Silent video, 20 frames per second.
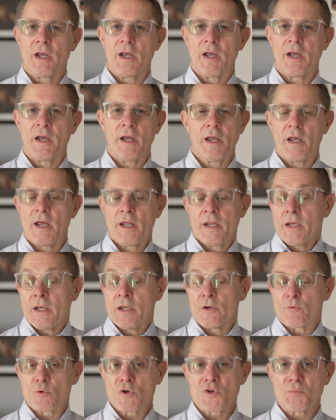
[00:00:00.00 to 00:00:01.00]
And he
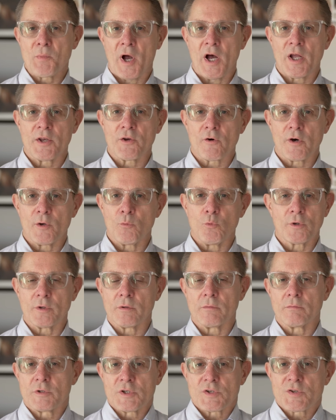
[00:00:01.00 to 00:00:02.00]
didn't respond to her.
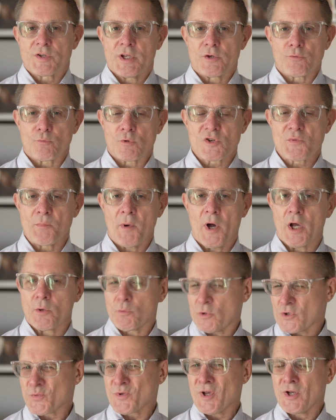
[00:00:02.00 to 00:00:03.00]
He just didn't respond,
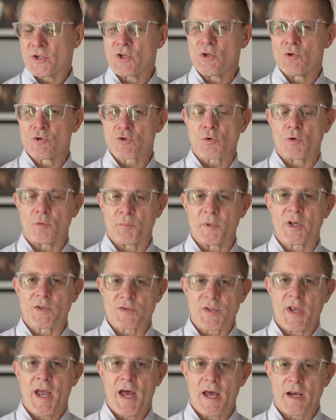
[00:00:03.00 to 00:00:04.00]
which was unusual
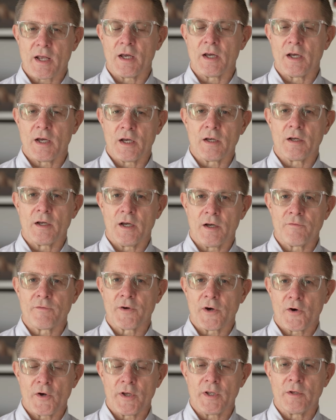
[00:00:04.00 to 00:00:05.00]
because they had a
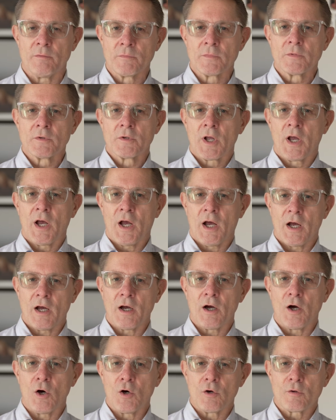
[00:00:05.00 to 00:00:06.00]
very
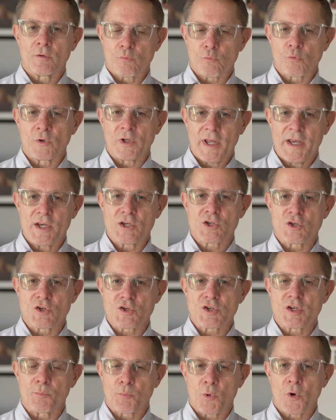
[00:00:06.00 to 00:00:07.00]

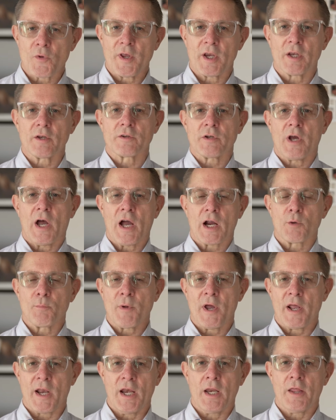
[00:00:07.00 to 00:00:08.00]
relationship where they could talk
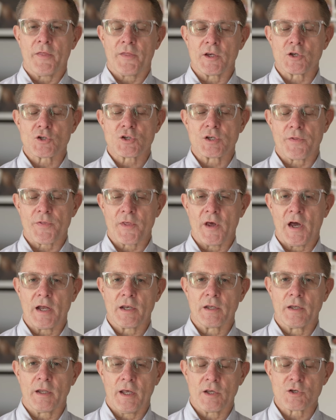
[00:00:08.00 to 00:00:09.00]
about anything, she
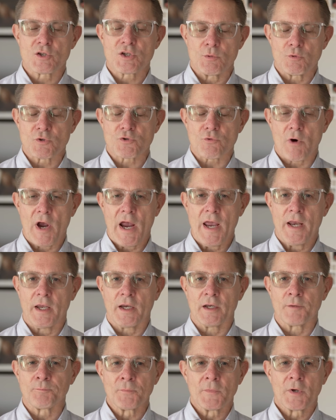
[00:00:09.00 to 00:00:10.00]
thought, as she was
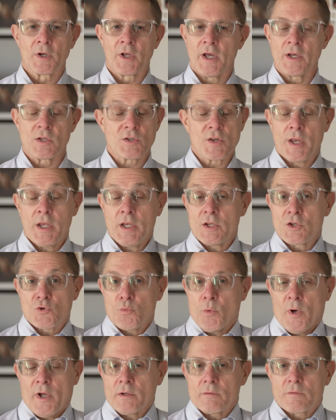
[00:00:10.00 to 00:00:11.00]
writing. And she said he
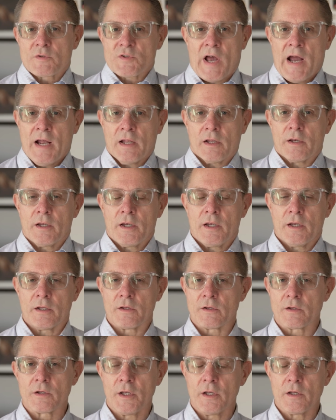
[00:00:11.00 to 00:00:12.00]
just went silent. He
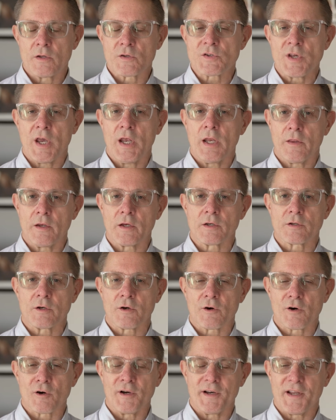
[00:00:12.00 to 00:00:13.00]
didn't say anything to
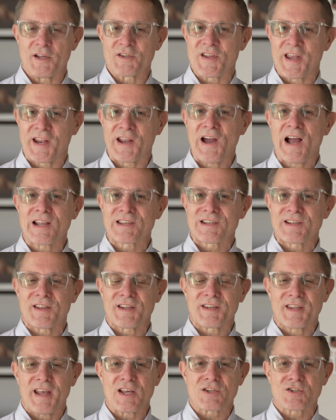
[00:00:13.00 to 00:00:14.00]
her. And as they got to
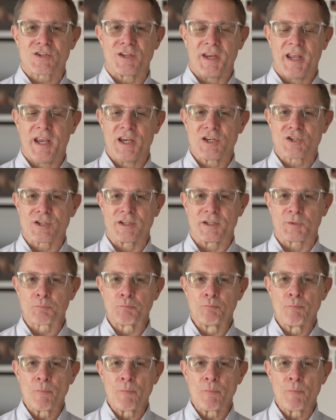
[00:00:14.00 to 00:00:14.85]
the destination,